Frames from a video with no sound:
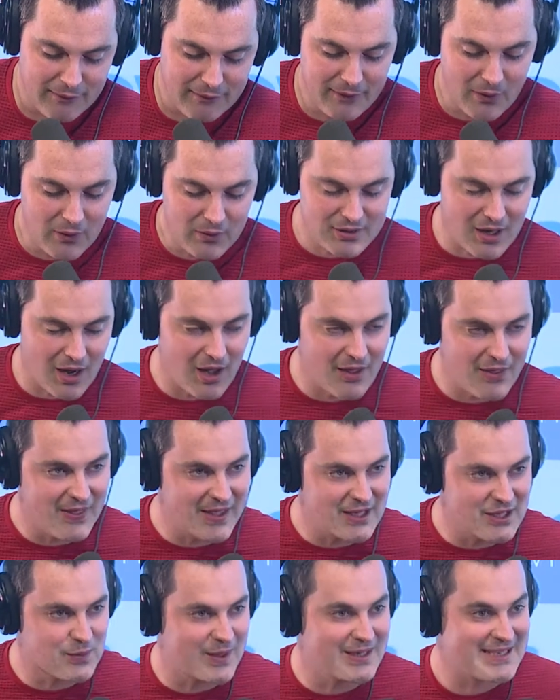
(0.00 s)
Folks, on
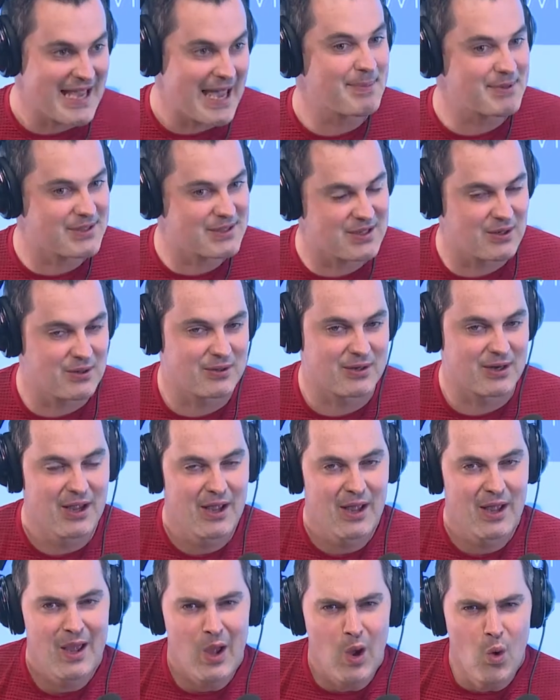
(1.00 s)
this week's episode,
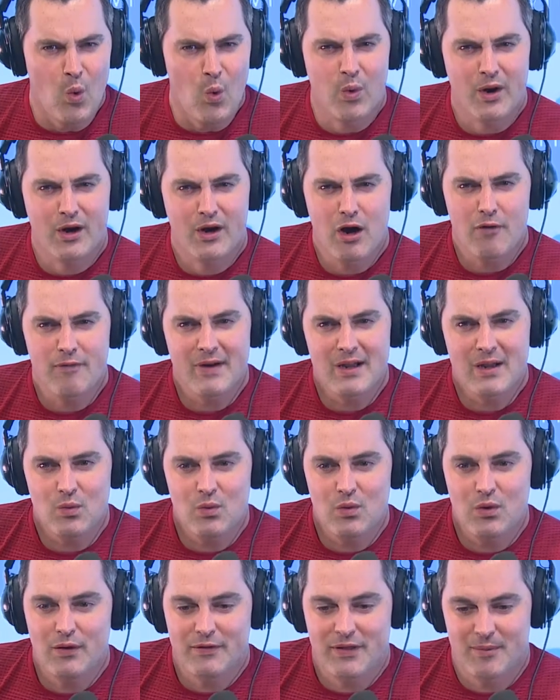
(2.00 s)
we're covering
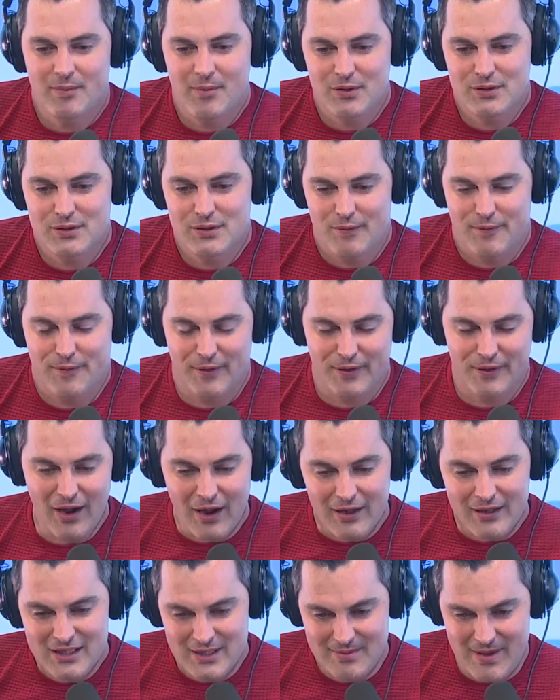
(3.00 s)
one of the most
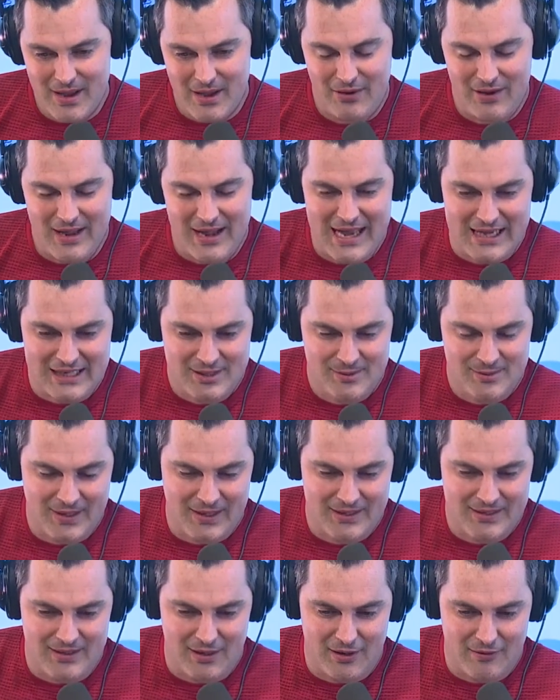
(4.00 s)
forgotten about
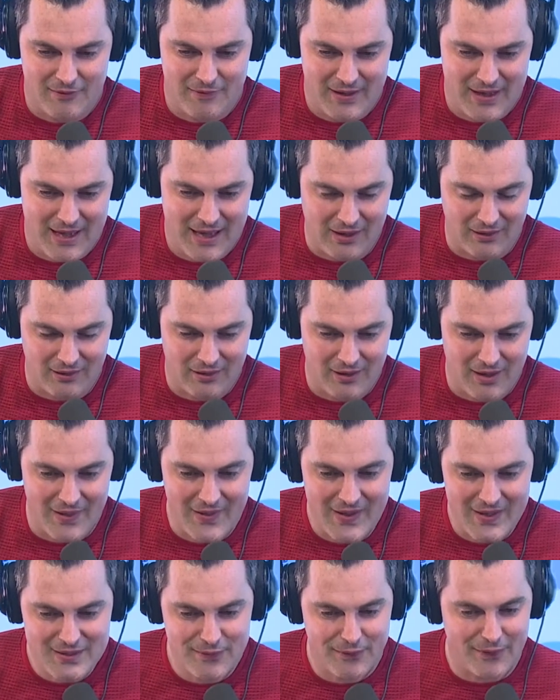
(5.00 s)
aspects of health, and
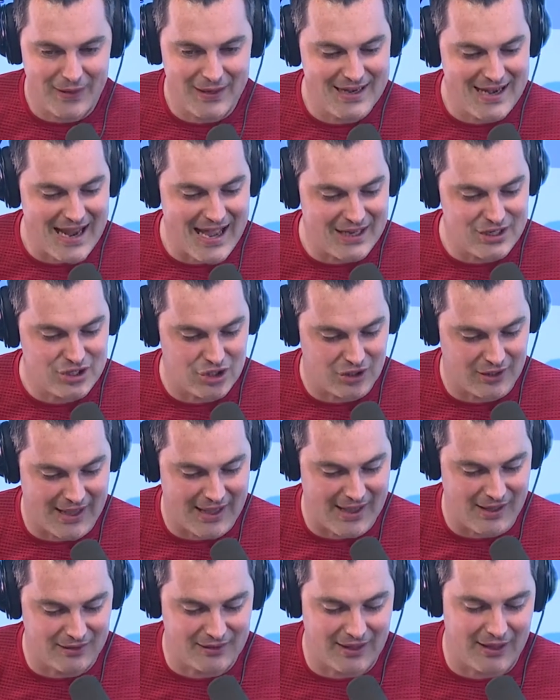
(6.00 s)
that's financial
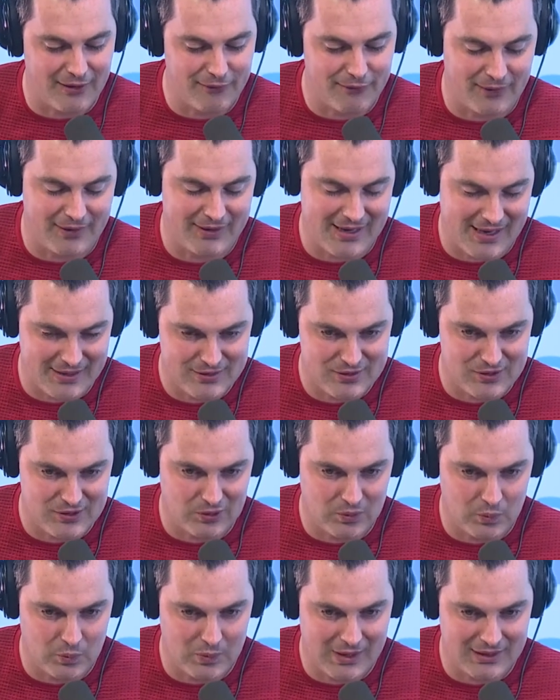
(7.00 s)
health and
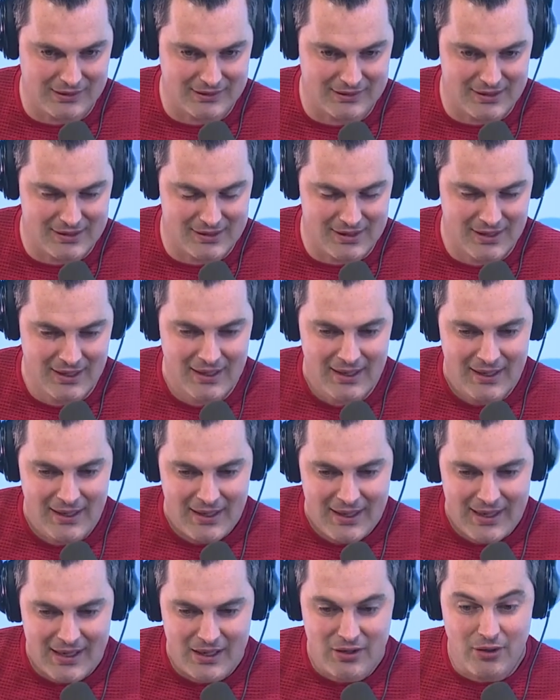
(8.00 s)
financial wellness.
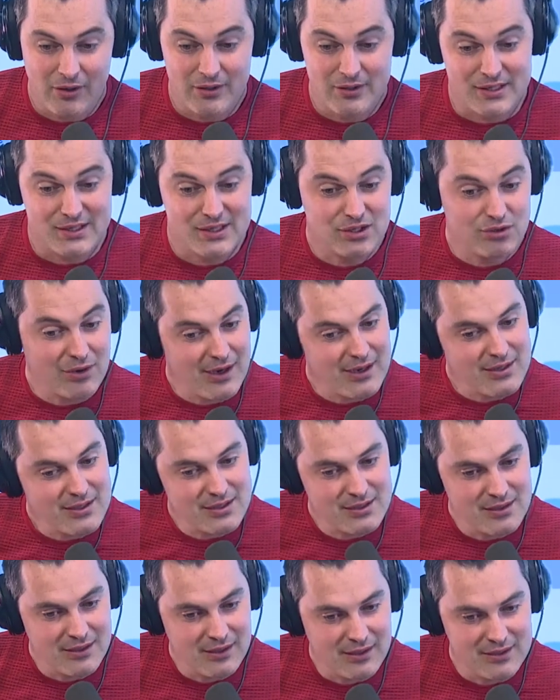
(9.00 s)
It causes
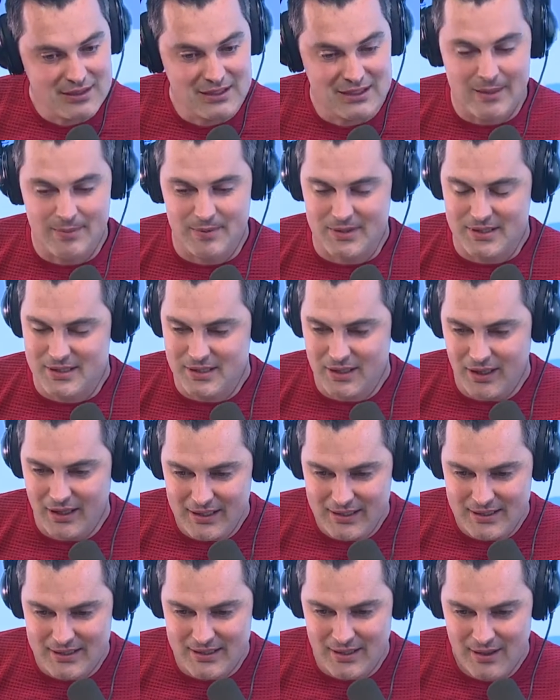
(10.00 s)
stress, sleepless
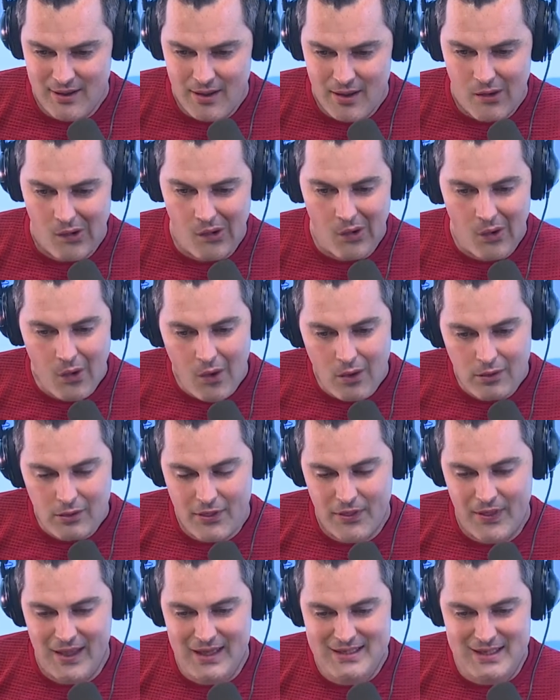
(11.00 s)
nights, all the
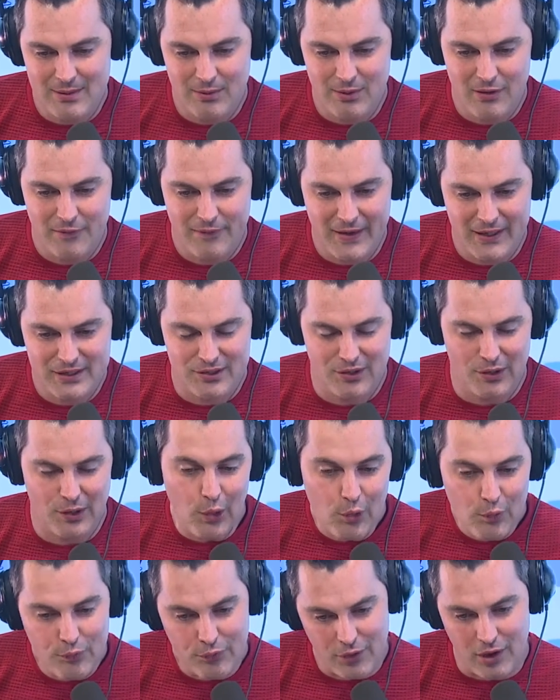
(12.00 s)
things that will affect your
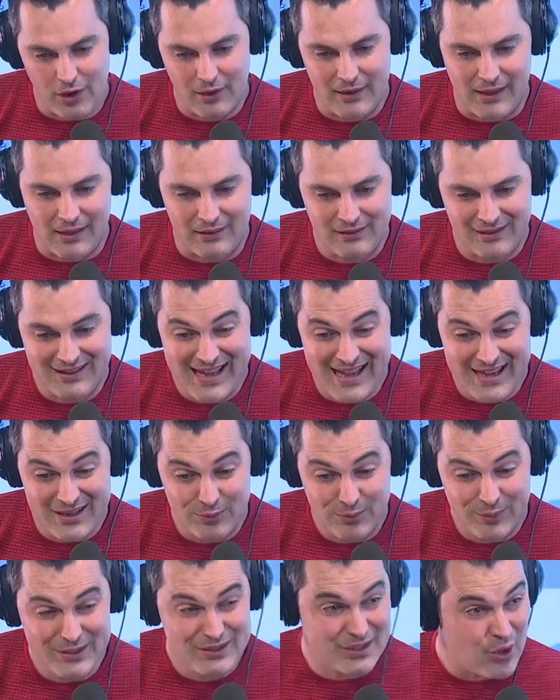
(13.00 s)
overall health, yet
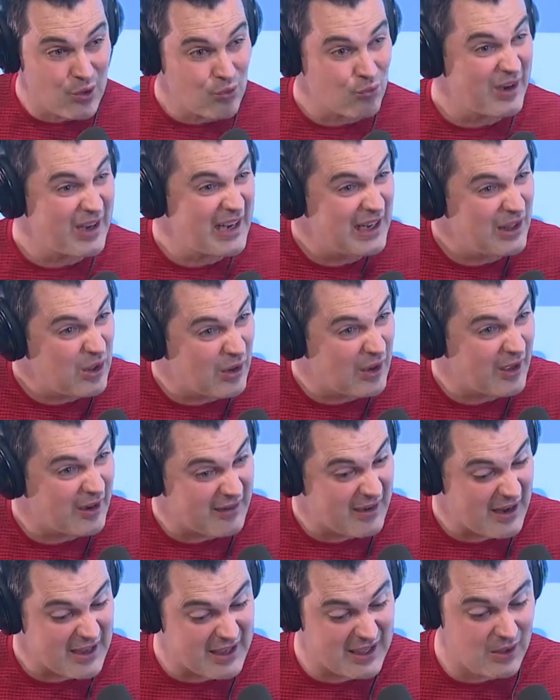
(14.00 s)
we don't really look at it
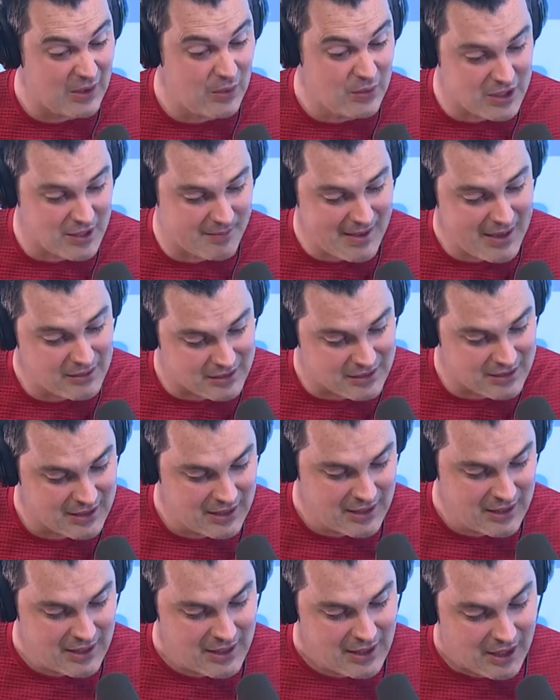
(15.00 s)
a huge amount.
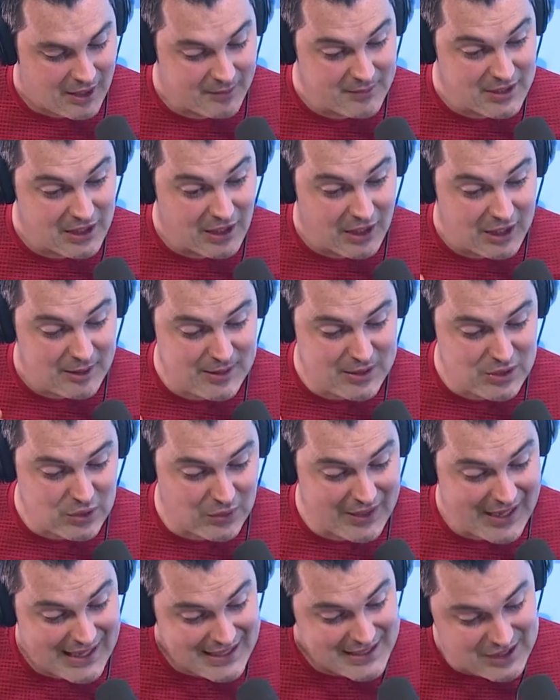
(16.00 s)
I'm delighted to be
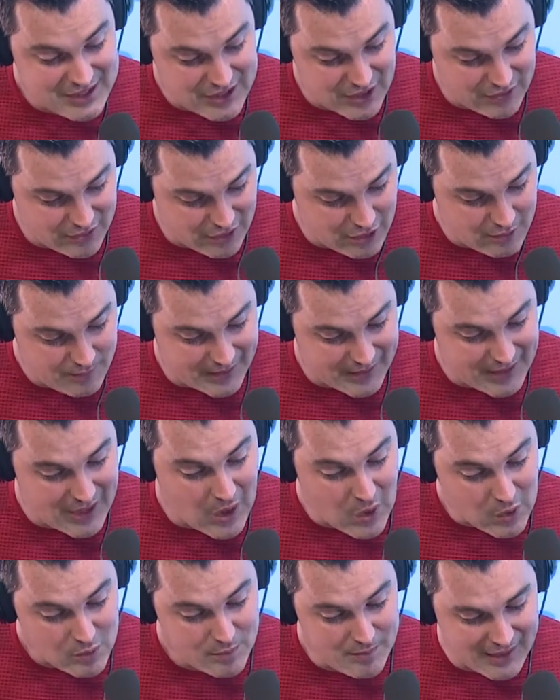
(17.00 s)
joined in studio by
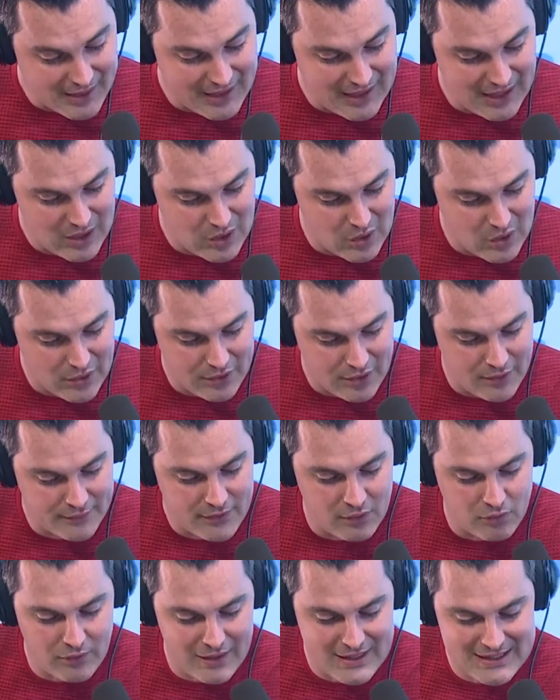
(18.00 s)
Eoin McGee, author of
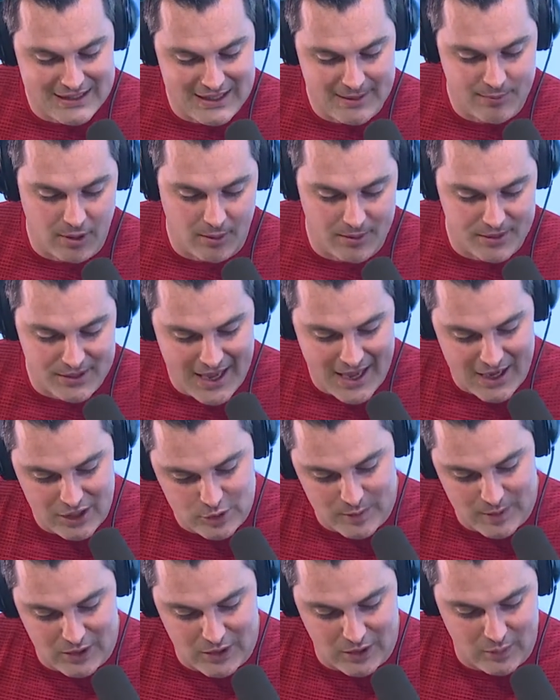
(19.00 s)
the recently published How to
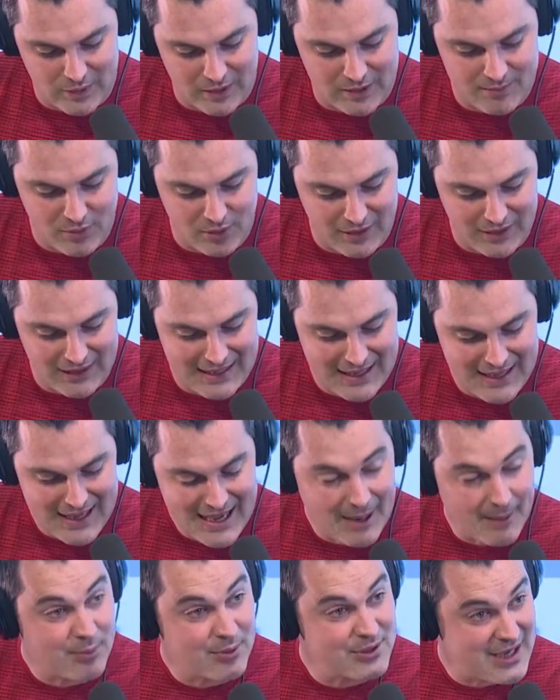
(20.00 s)
Be Good with Money
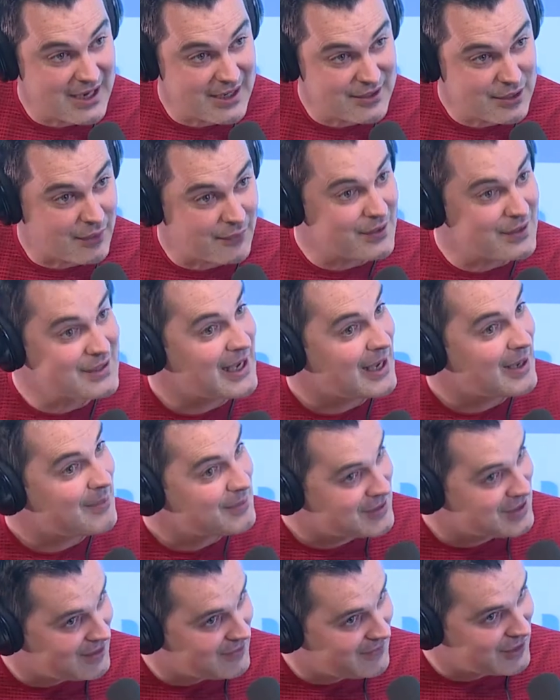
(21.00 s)
and presenter of the same
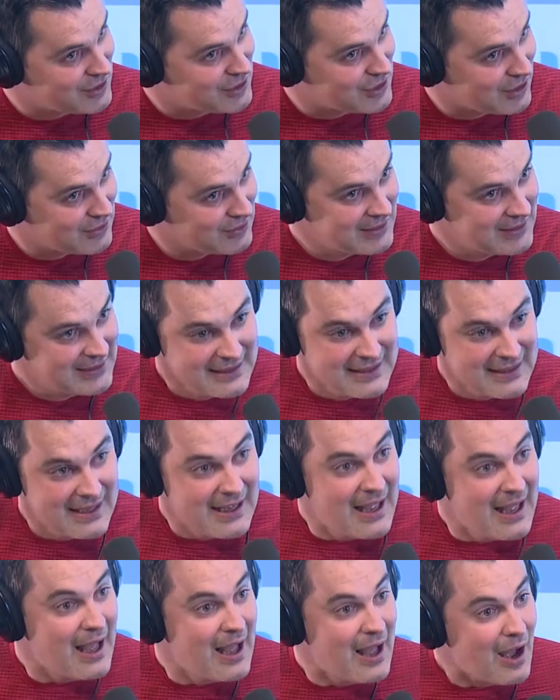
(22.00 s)
TV show. Mm
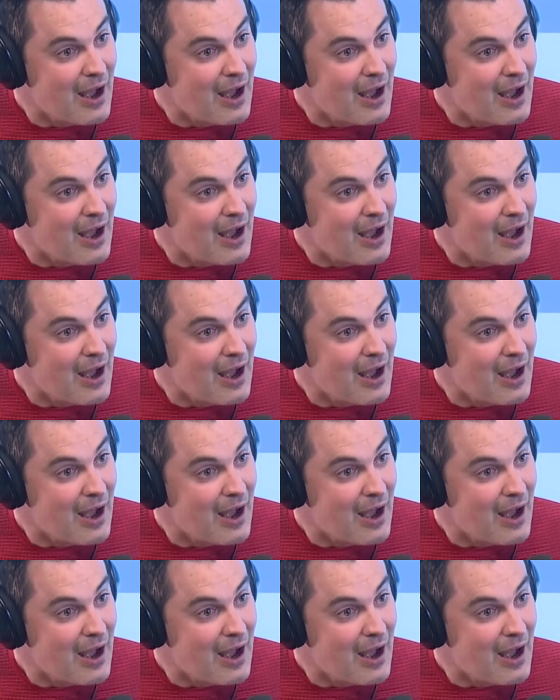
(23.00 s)
-hmm.